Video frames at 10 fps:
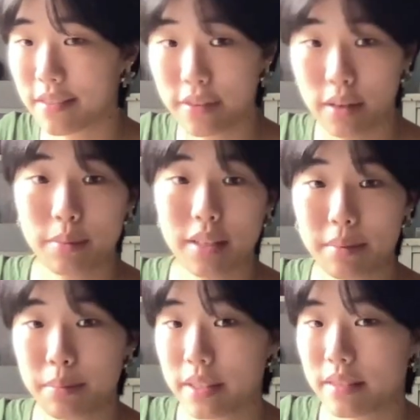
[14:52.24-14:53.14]
filmed
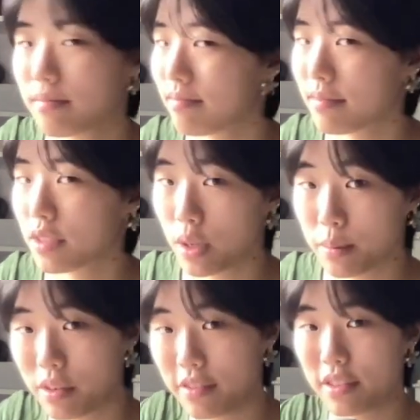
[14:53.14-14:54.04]
it, but so
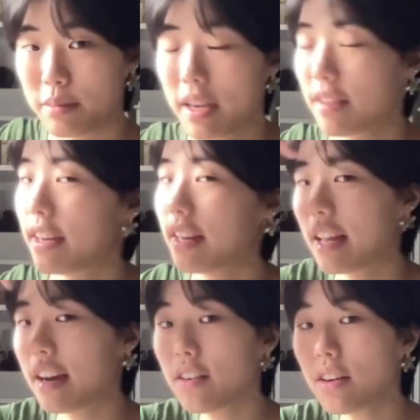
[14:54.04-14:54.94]
I'm refilming it right
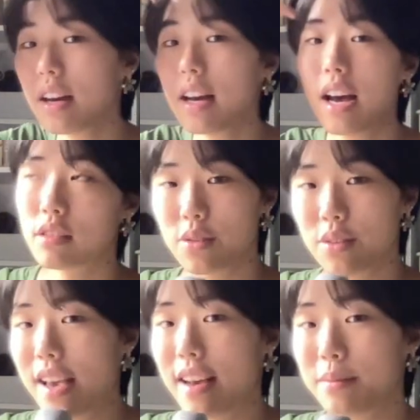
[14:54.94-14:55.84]
now. So
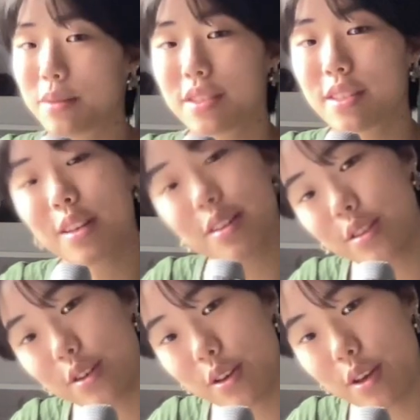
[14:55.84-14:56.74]
yeah, I'm just gonna
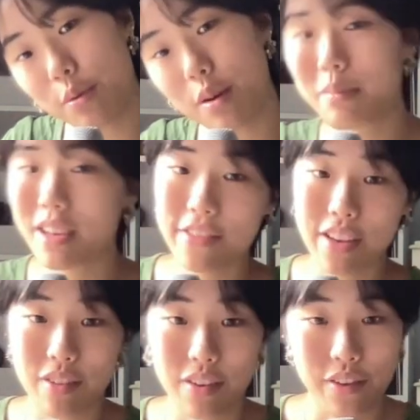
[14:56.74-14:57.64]
show you what my
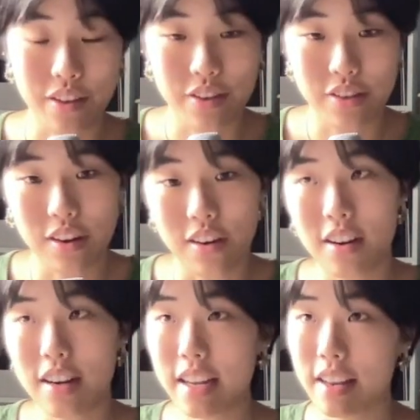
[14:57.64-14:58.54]
favorite features
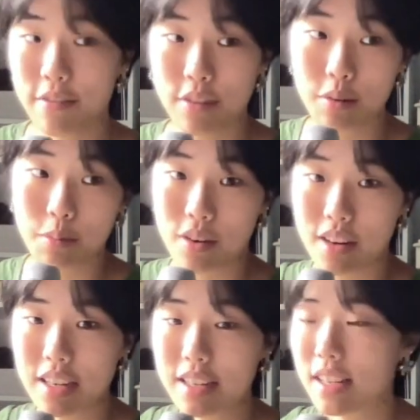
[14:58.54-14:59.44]
are in
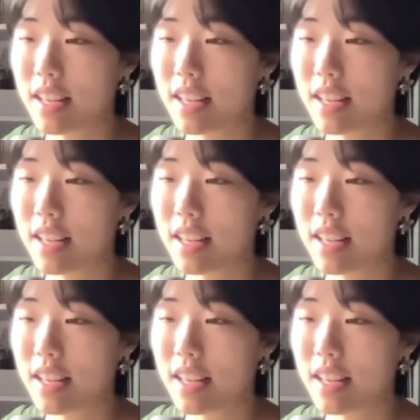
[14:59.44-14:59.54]
Filmora,